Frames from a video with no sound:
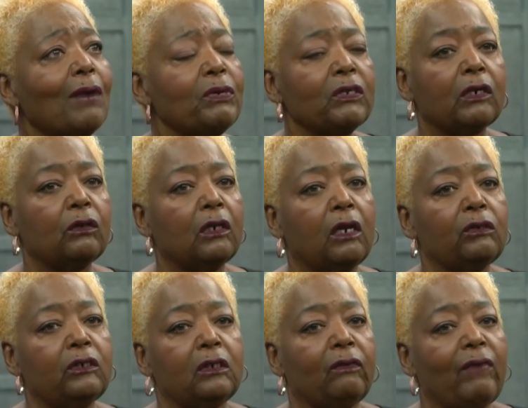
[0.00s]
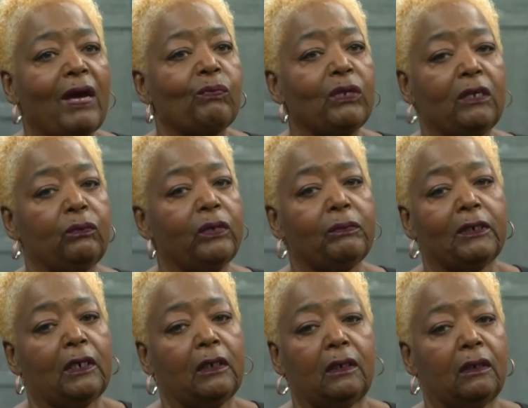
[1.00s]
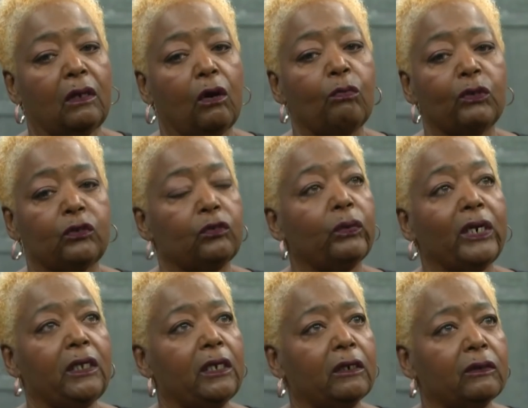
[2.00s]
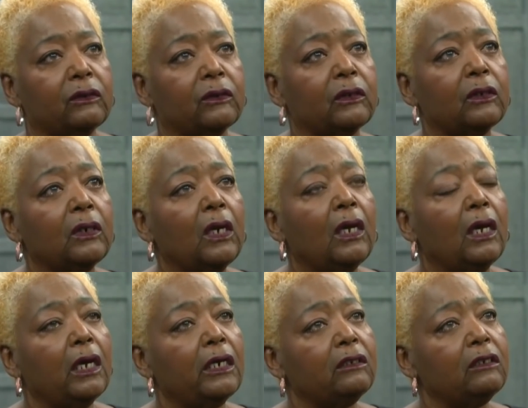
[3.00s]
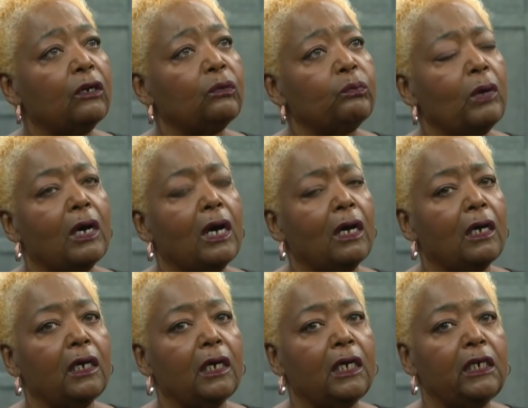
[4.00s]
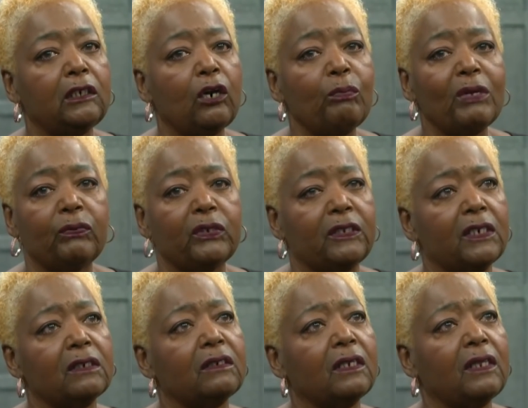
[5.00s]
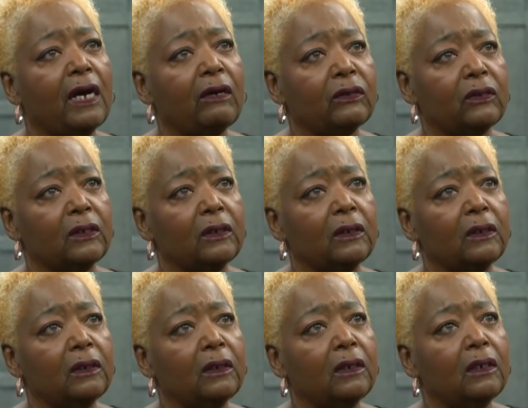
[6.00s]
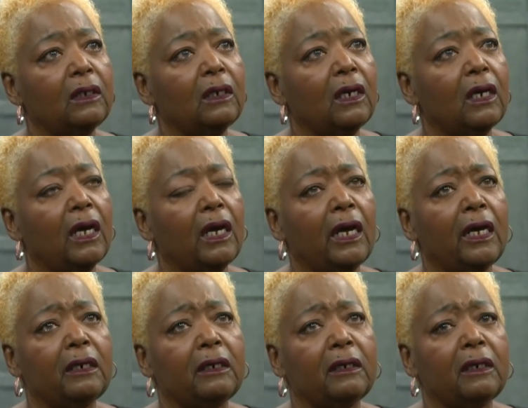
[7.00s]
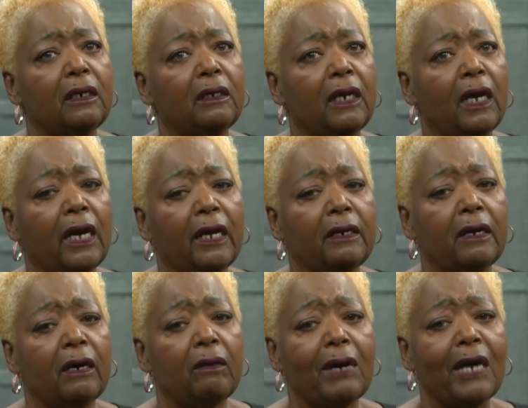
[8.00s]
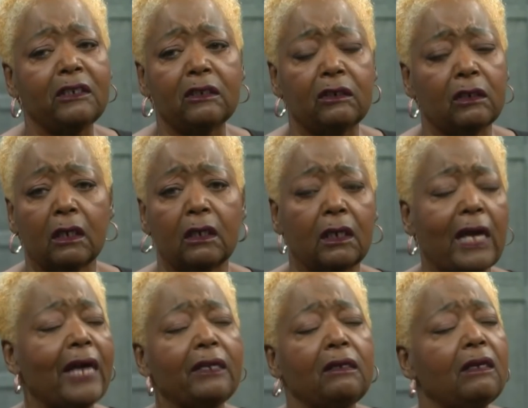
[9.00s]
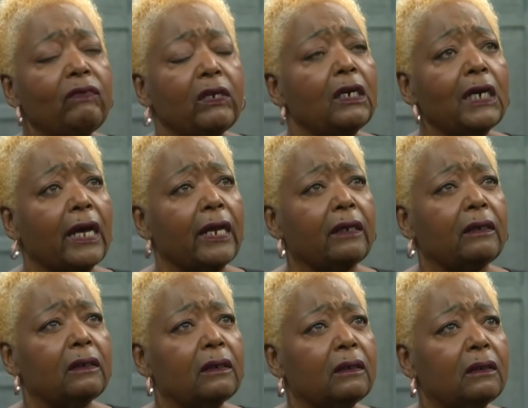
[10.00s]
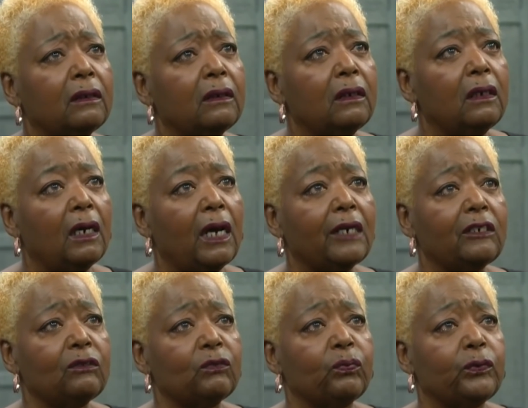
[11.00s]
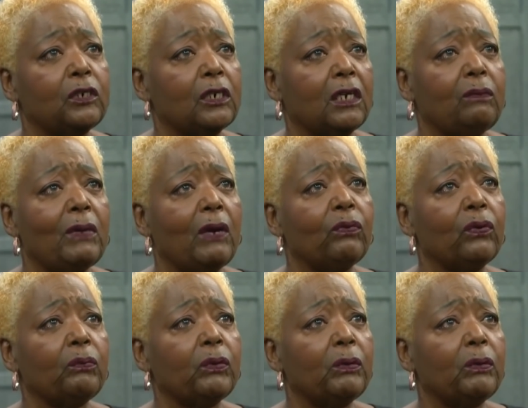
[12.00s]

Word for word: I, have been close to the family. We've been almost 20 years. Okay. And so he told me it was 60,000. And and um, I just took it. I didn't even look at it. I just took it. But did you room.